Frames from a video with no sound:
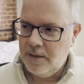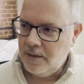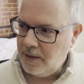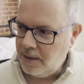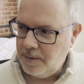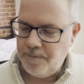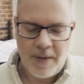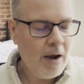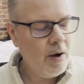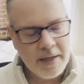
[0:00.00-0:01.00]
the um,
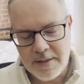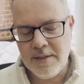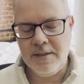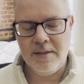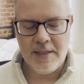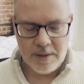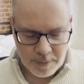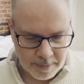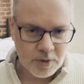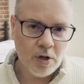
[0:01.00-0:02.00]
how I see, hear
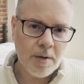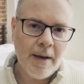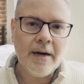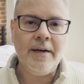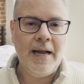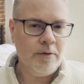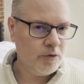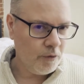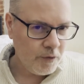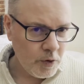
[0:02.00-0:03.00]
people talk about it and how
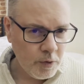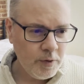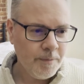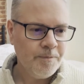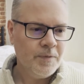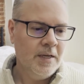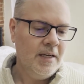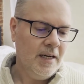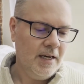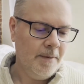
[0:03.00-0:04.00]
it's reviewed.
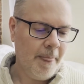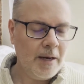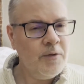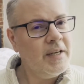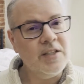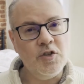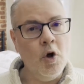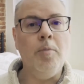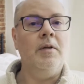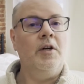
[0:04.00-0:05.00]
Um, I don't think it's
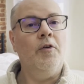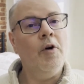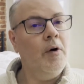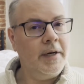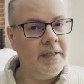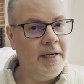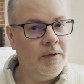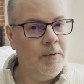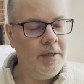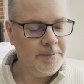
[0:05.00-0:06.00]
noble and heroic in
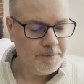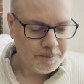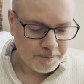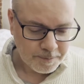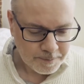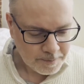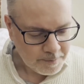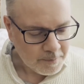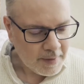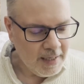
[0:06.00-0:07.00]
any way.
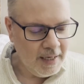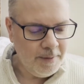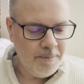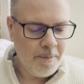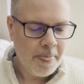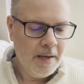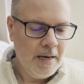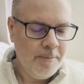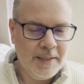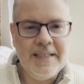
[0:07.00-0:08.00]
Um,
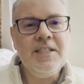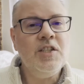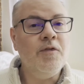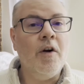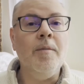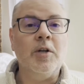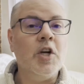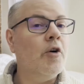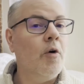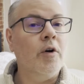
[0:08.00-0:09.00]
but this is very much
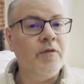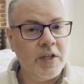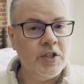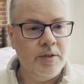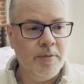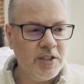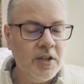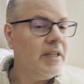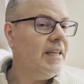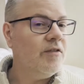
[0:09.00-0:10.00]
heroic fiction, but
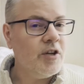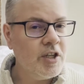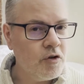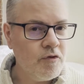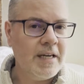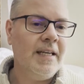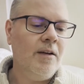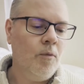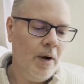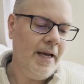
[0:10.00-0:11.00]
done in a very gritty
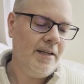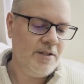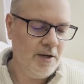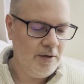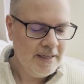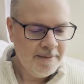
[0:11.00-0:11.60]
way. So,